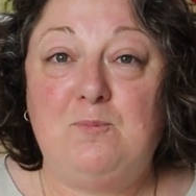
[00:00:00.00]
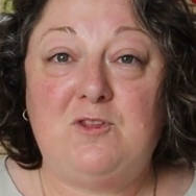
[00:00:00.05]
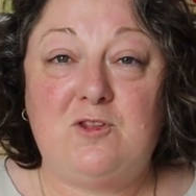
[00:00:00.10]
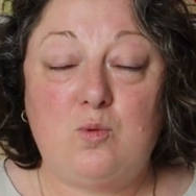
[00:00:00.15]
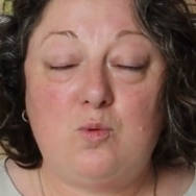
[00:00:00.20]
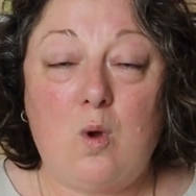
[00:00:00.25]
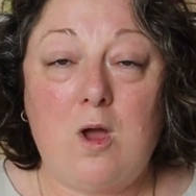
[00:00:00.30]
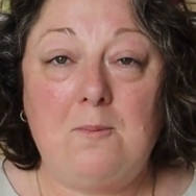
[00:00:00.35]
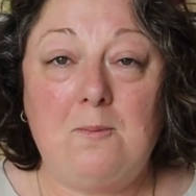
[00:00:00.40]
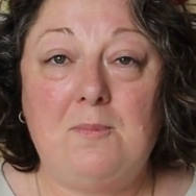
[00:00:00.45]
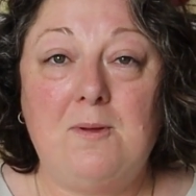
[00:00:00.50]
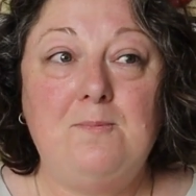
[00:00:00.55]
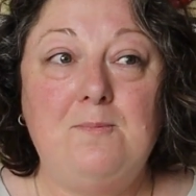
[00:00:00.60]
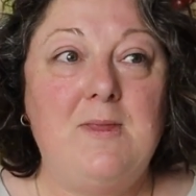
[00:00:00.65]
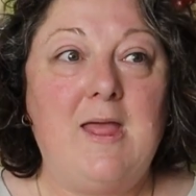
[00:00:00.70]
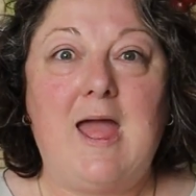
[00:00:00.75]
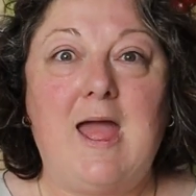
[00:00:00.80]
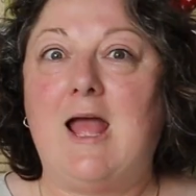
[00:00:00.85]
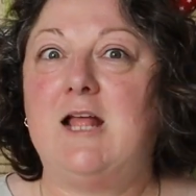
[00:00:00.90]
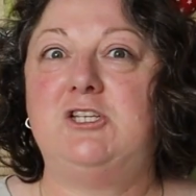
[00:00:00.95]
swap,
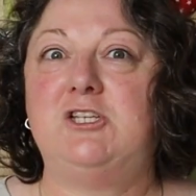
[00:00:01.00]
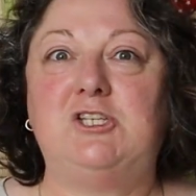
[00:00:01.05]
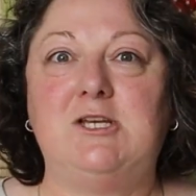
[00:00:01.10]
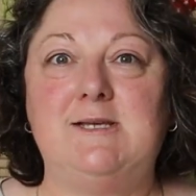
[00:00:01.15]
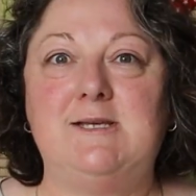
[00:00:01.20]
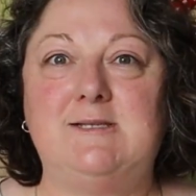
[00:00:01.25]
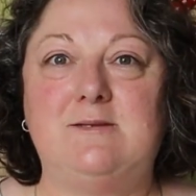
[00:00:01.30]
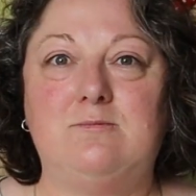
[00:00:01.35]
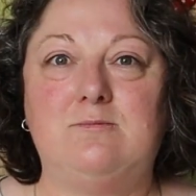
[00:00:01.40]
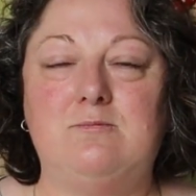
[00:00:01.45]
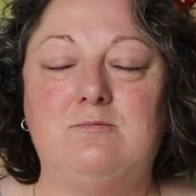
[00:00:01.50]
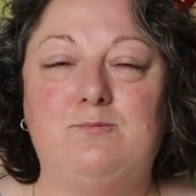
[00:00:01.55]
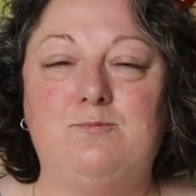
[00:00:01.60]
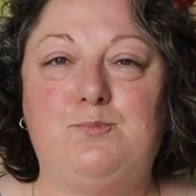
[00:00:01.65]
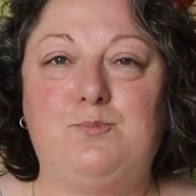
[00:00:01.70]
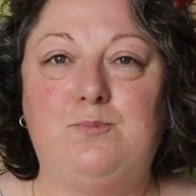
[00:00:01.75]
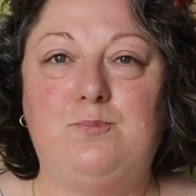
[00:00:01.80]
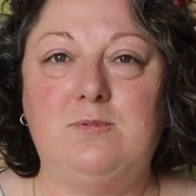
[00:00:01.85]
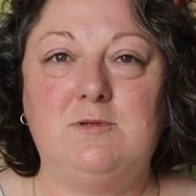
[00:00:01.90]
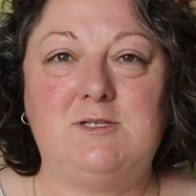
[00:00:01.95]
and she's
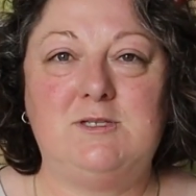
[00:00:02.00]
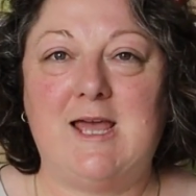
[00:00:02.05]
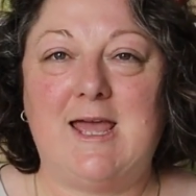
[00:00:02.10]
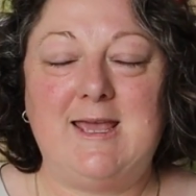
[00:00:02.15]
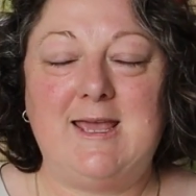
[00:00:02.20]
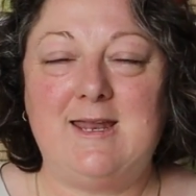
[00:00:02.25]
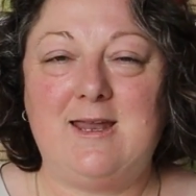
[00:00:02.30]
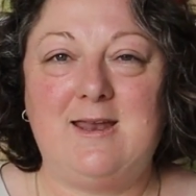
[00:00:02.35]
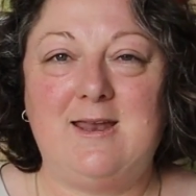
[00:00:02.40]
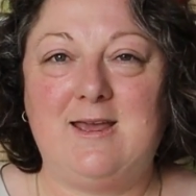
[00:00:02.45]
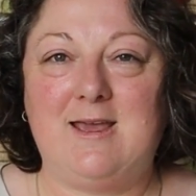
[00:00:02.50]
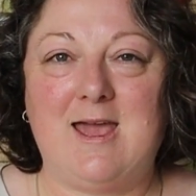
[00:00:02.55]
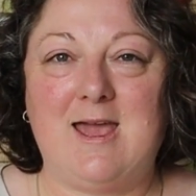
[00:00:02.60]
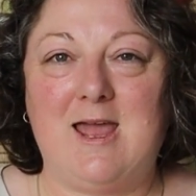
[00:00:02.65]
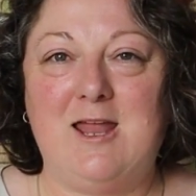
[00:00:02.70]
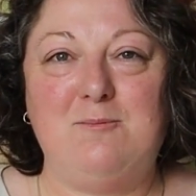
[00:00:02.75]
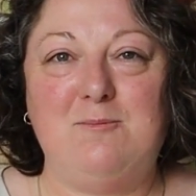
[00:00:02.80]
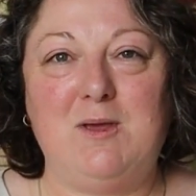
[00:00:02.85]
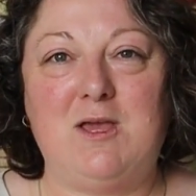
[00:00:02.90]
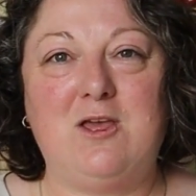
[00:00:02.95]
taken it
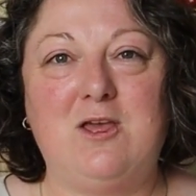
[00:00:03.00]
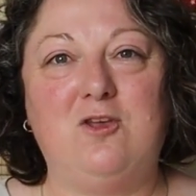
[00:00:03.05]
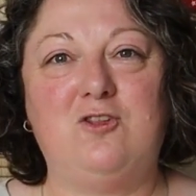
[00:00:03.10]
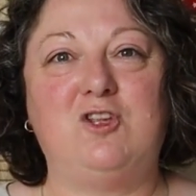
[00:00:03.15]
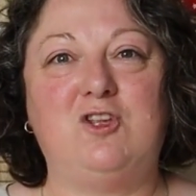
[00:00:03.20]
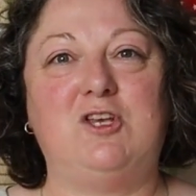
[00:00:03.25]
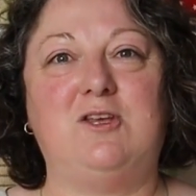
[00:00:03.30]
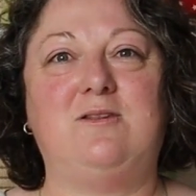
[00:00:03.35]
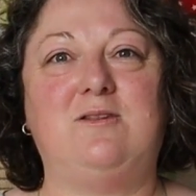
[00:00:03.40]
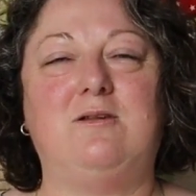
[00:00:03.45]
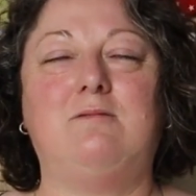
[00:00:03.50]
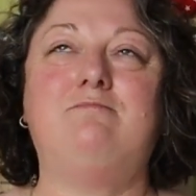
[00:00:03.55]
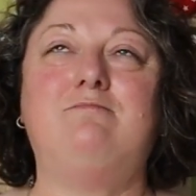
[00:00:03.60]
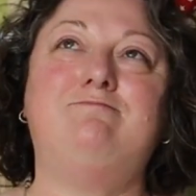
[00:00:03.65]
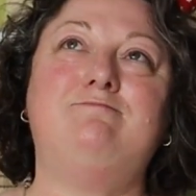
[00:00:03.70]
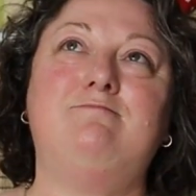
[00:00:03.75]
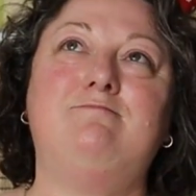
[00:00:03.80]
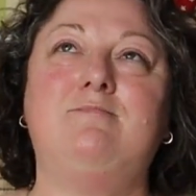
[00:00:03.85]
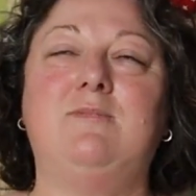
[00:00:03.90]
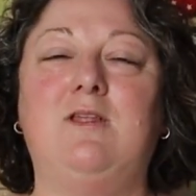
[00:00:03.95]
again because she's like,
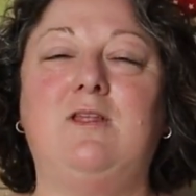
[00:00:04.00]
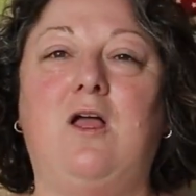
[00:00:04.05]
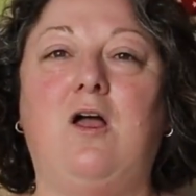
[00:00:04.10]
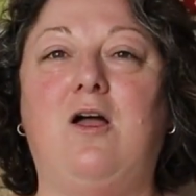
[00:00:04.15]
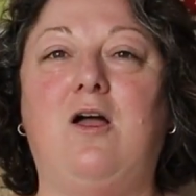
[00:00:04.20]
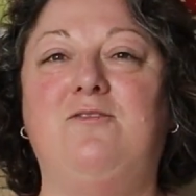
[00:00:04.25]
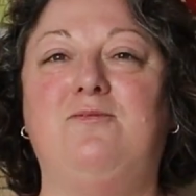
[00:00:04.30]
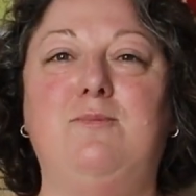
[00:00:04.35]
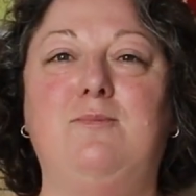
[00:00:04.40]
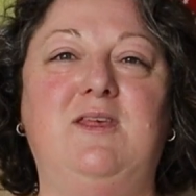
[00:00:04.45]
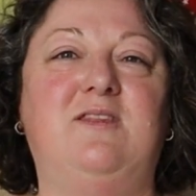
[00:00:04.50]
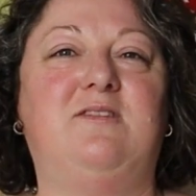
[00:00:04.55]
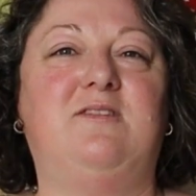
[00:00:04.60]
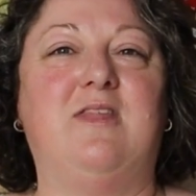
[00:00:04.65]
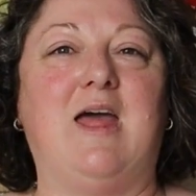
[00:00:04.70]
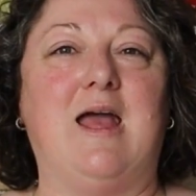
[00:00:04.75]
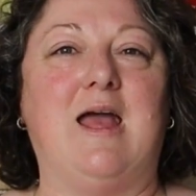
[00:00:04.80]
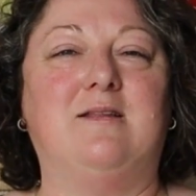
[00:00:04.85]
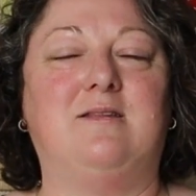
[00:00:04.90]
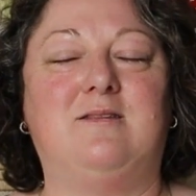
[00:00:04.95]
I've
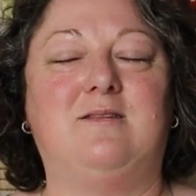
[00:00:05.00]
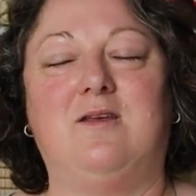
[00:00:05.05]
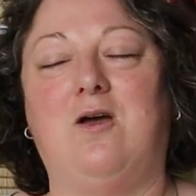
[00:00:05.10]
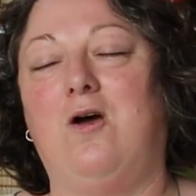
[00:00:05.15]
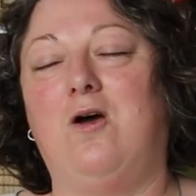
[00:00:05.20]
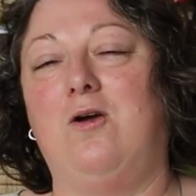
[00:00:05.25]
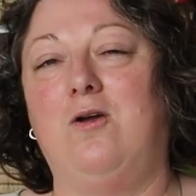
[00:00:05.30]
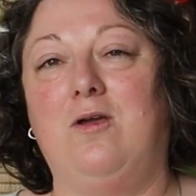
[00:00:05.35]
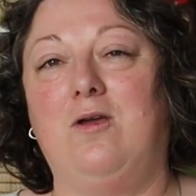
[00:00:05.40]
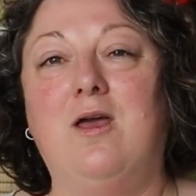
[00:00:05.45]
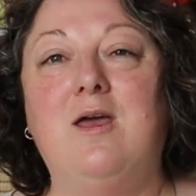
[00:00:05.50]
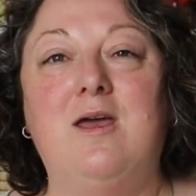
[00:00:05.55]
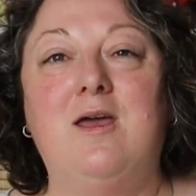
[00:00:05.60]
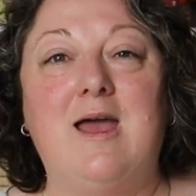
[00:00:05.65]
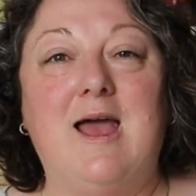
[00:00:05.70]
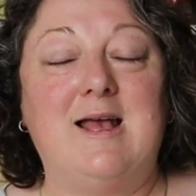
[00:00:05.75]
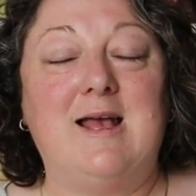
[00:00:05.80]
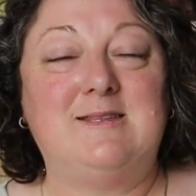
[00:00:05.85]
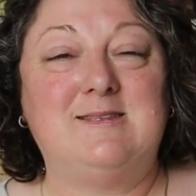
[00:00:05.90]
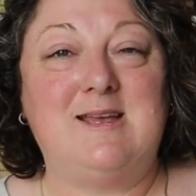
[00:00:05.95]
missed that, so
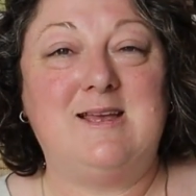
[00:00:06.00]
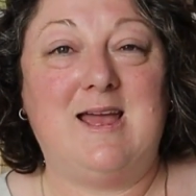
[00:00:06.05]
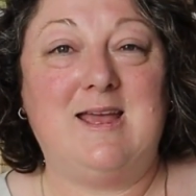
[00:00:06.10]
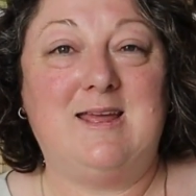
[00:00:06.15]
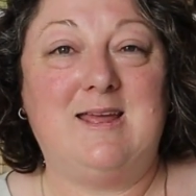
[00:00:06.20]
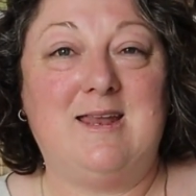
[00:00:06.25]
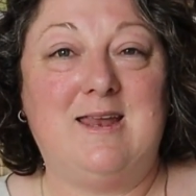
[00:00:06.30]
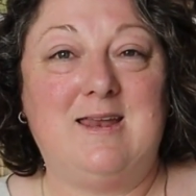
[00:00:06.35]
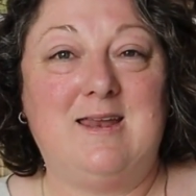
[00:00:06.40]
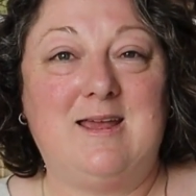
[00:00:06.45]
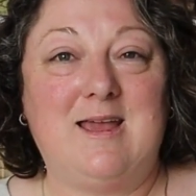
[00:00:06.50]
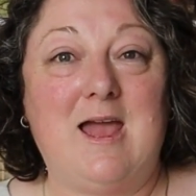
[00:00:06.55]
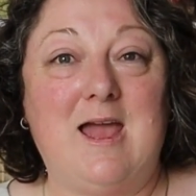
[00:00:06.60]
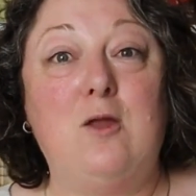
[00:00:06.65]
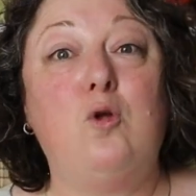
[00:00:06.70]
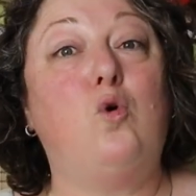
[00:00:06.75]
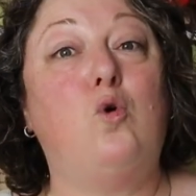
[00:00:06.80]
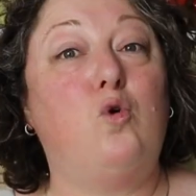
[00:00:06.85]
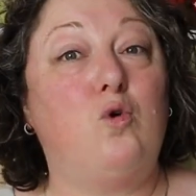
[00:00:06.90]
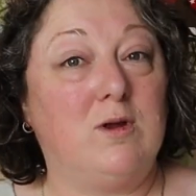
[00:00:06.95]
has taken it
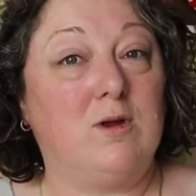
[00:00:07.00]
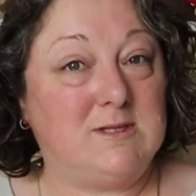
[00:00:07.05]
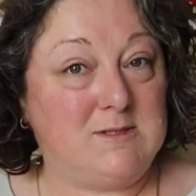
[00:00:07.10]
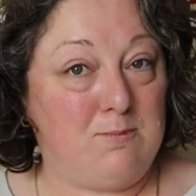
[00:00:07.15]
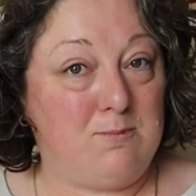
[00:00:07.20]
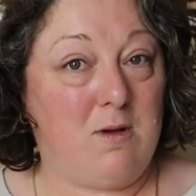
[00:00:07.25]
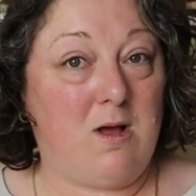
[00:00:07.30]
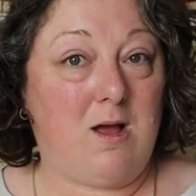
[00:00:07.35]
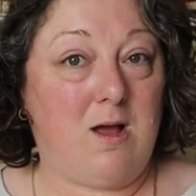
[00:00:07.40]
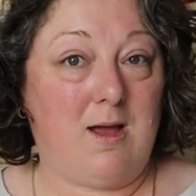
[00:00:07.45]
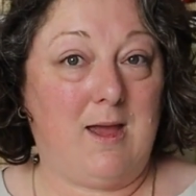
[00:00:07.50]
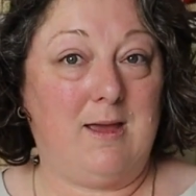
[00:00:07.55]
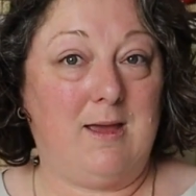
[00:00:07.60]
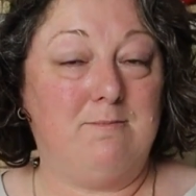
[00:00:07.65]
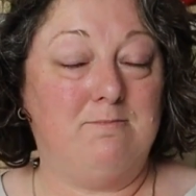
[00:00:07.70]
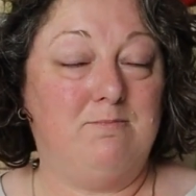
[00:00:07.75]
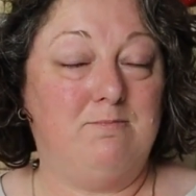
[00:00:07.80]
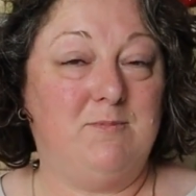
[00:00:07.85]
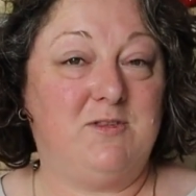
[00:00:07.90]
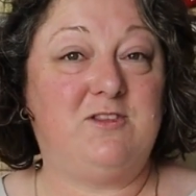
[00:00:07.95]
again, or it's
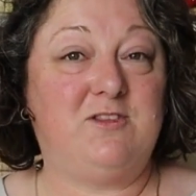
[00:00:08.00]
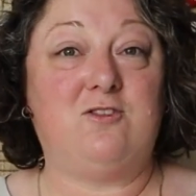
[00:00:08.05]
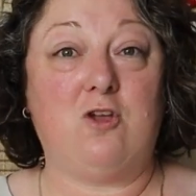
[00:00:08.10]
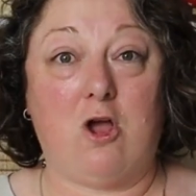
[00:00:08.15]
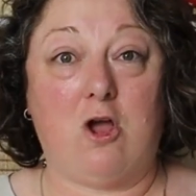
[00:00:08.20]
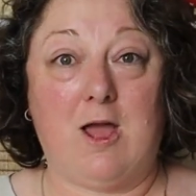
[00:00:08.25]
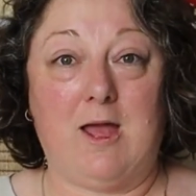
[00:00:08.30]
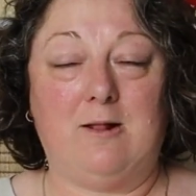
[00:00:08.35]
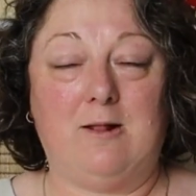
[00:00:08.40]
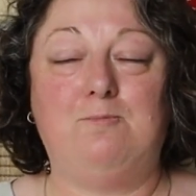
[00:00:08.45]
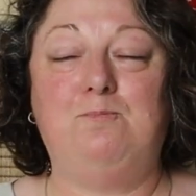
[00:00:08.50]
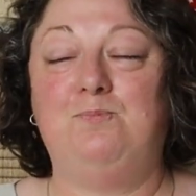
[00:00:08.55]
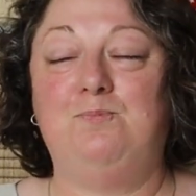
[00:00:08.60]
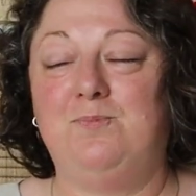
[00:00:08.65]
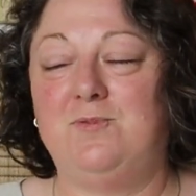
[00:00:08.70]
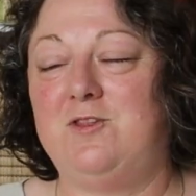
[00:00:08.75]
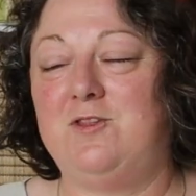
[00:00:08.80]
my style.